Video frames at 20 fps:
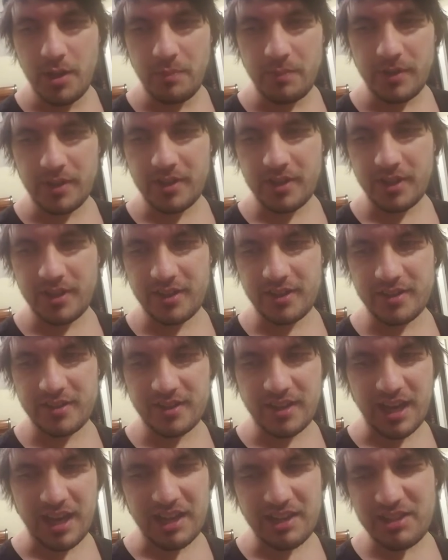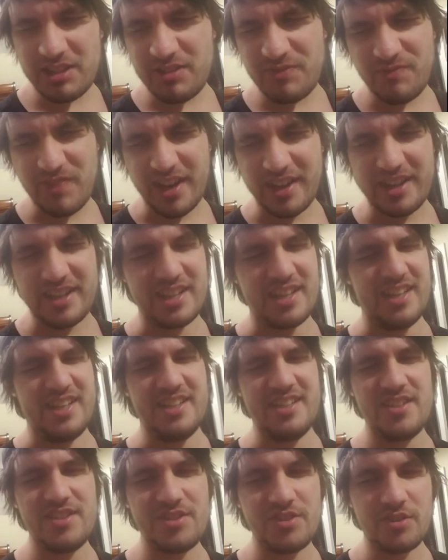because I just find it
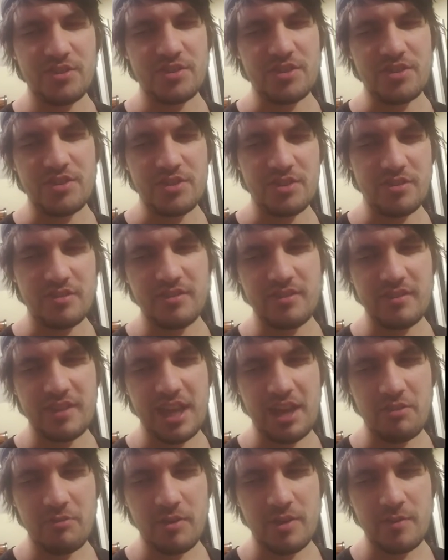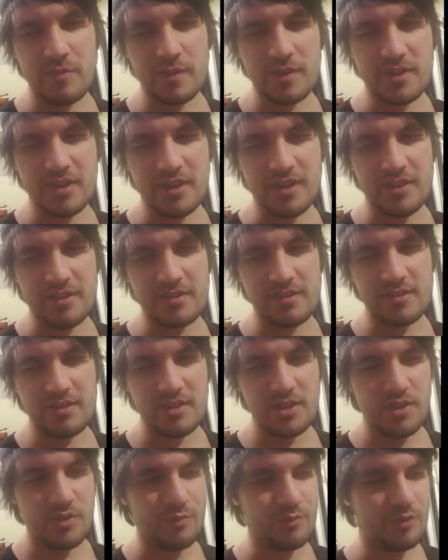easier to do it that way because
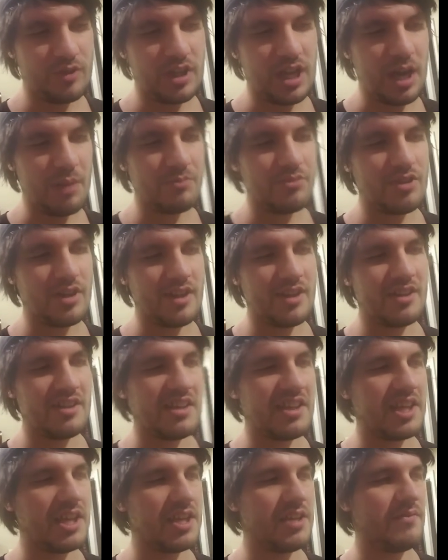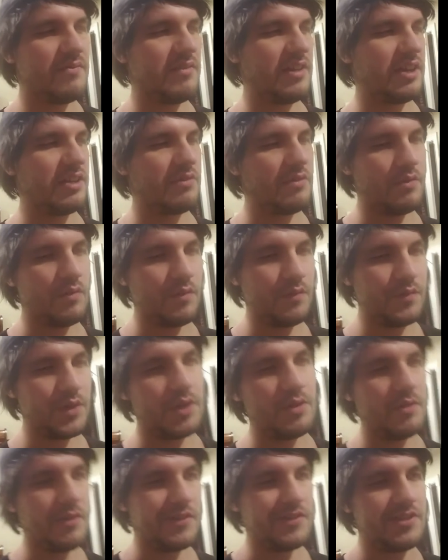when I'm trying to give like a
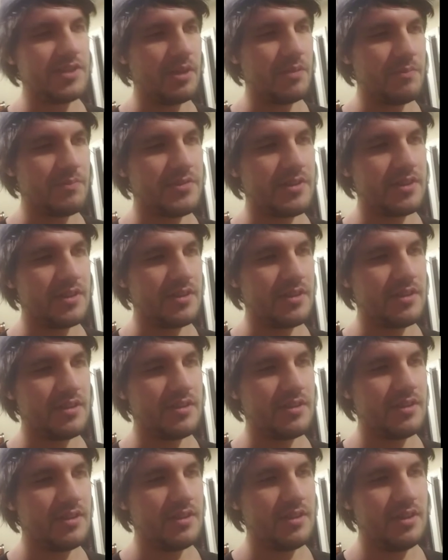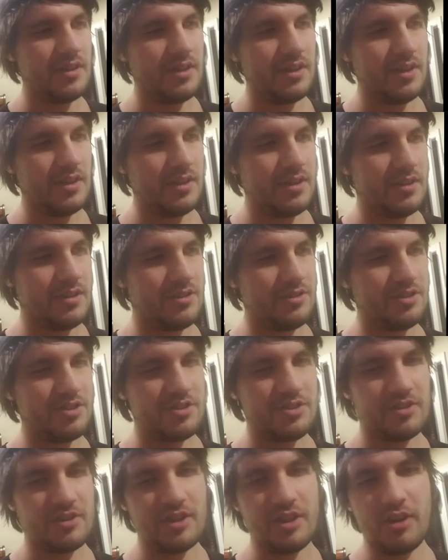review or something,
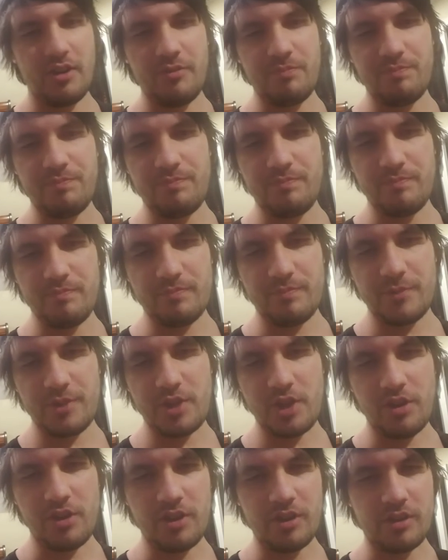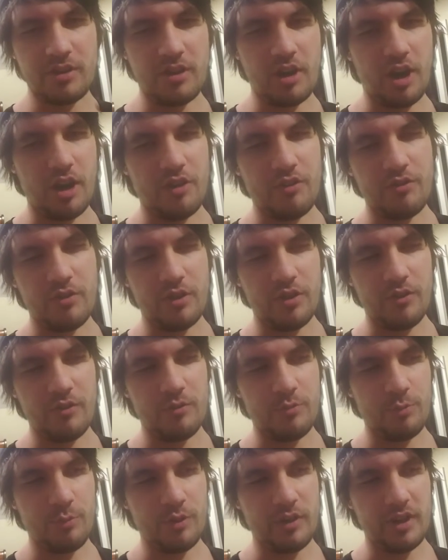just going off
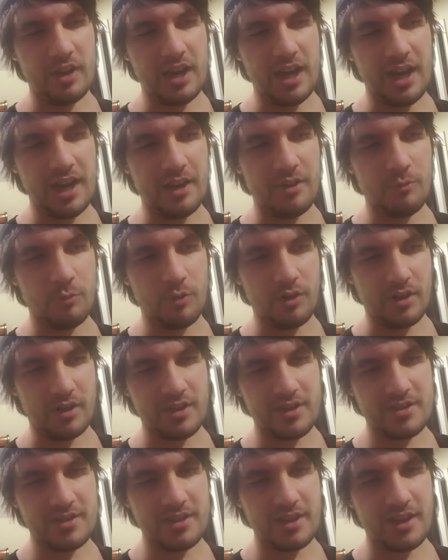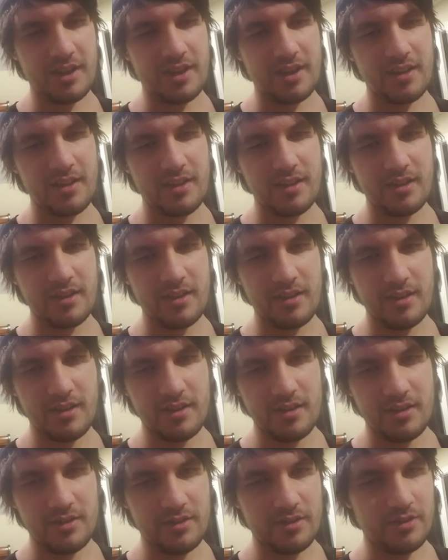of what I want to say
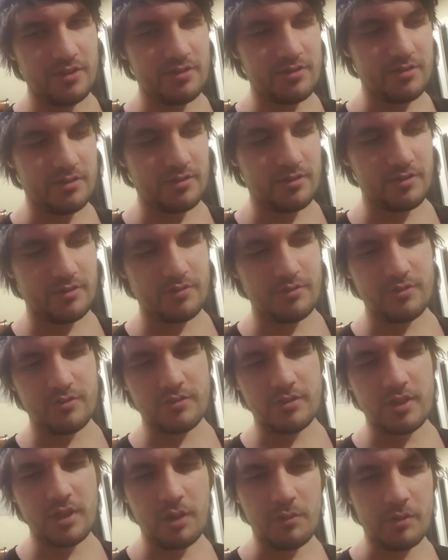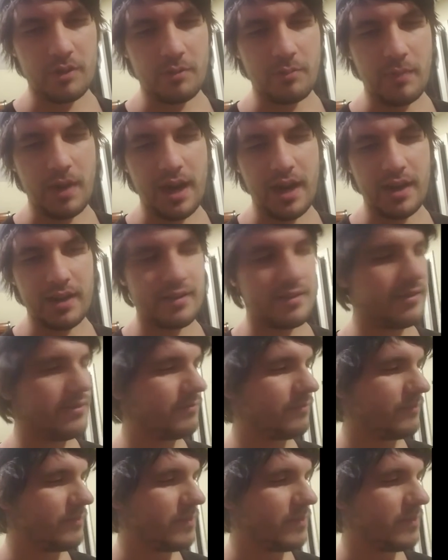does come into mind.